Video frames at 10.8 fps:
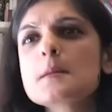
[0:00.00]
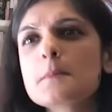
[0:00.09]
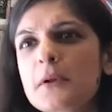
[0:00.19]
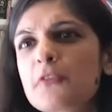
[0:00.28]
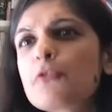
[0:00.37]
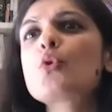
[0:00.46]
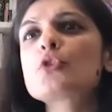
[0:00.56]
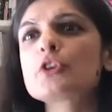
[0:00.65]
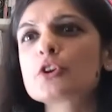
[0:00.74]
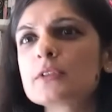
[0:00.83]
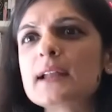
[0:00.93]
before
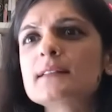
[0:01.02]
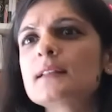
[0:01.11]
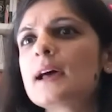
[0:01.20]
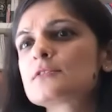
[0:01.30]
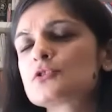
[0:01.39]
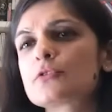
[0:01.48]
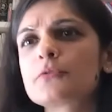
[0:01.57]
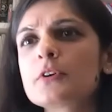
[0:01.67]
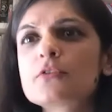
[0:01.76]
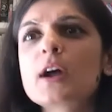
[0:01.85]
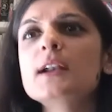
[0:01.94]
that sort of
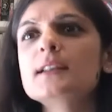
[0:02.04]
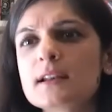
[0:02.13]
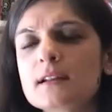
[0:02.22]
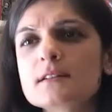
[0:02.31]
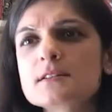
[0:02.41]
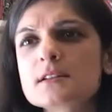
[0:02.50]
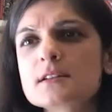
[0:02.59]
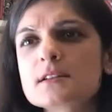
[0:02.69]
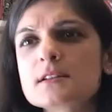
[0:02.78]
run can continue.